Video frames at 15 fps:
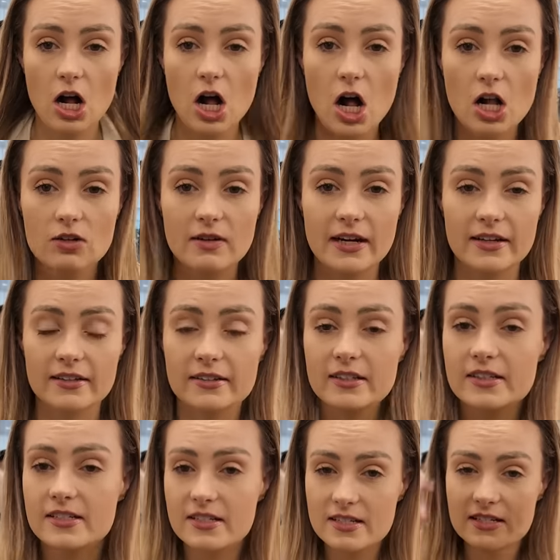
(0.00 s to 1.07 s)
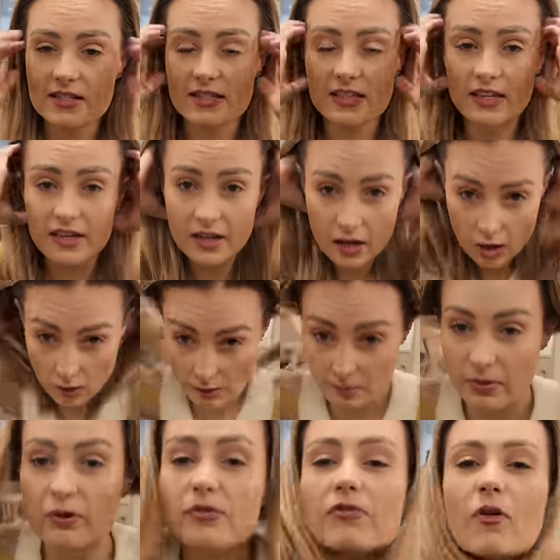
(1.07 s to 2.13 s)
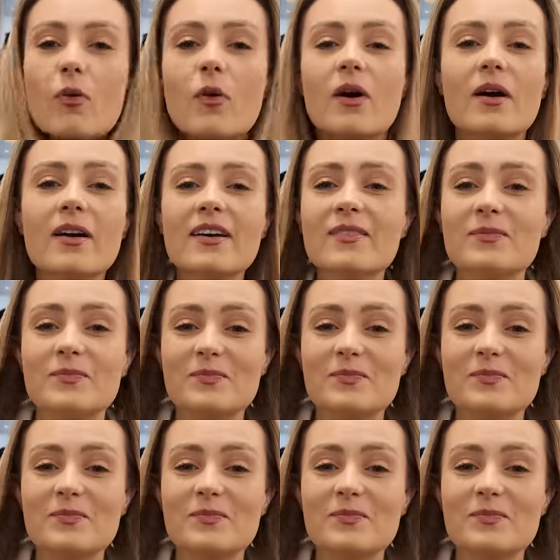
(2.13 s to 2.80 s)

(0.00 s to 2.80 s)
All right, this is the before.